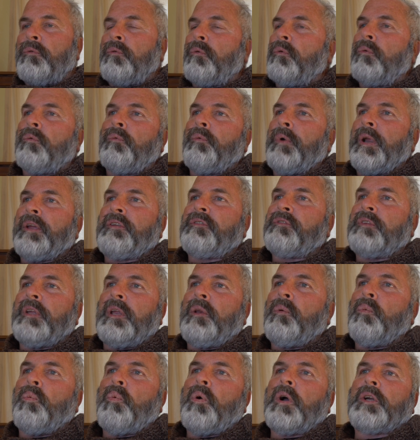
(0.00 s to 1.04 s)

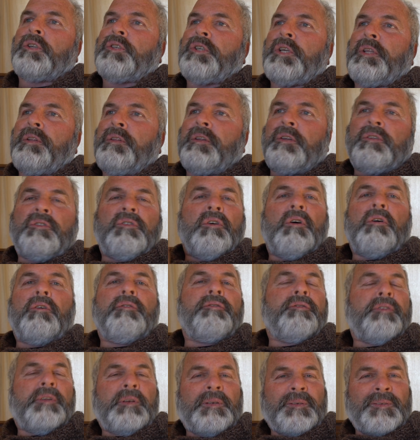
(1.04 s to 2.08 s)
resting watching the
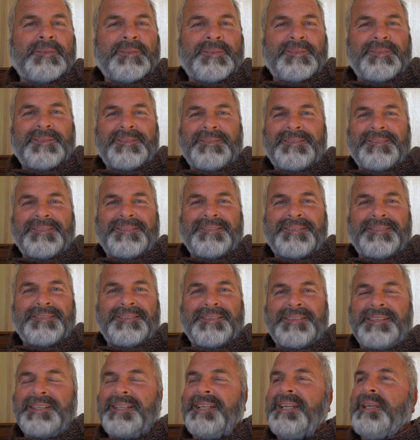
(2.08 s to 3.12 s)
dolphin
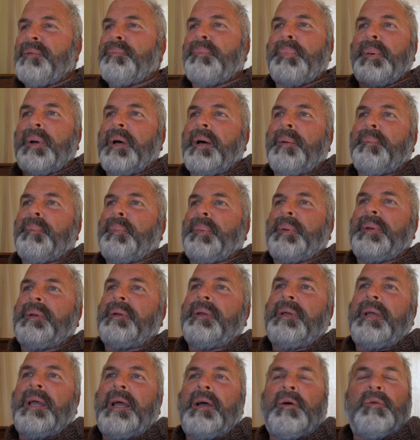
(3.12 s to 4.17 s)
leap up
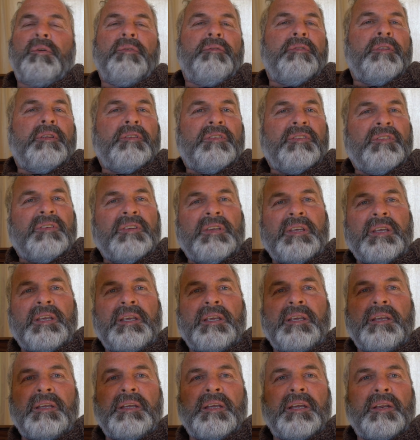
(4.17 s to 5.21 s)
out of the
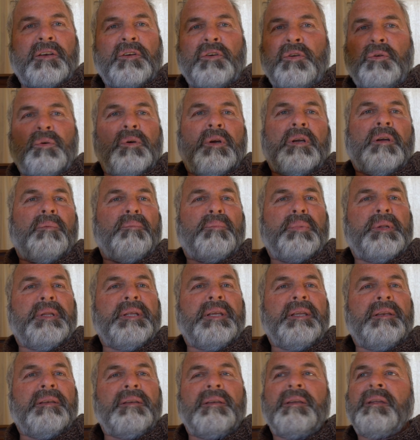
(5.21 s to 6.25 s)
sea and do a
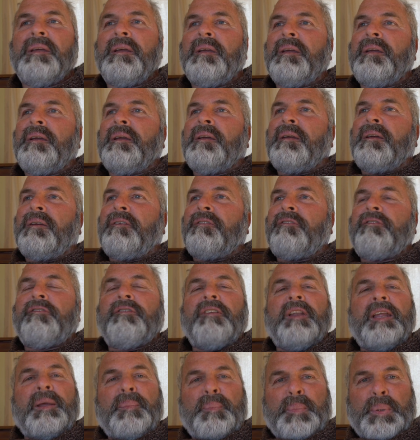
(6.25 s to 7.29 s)
complete
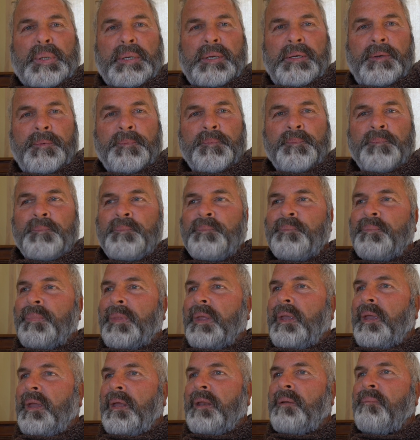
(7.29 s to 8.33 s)
flip,
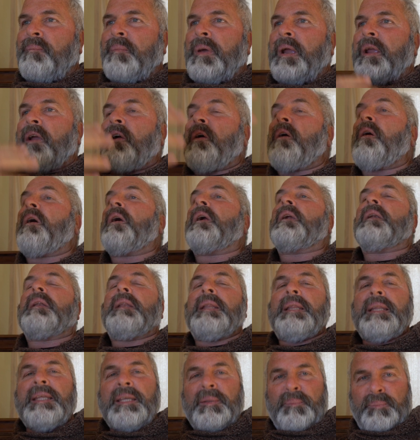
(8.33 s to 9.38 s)
and my heart
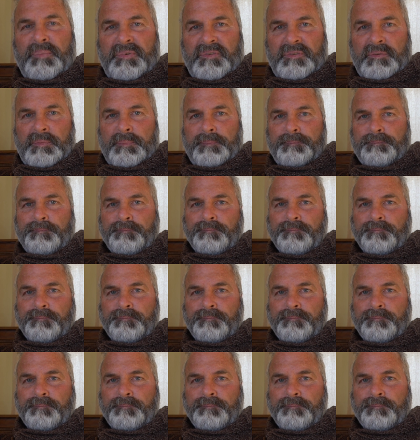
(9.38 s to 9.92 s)
leaps.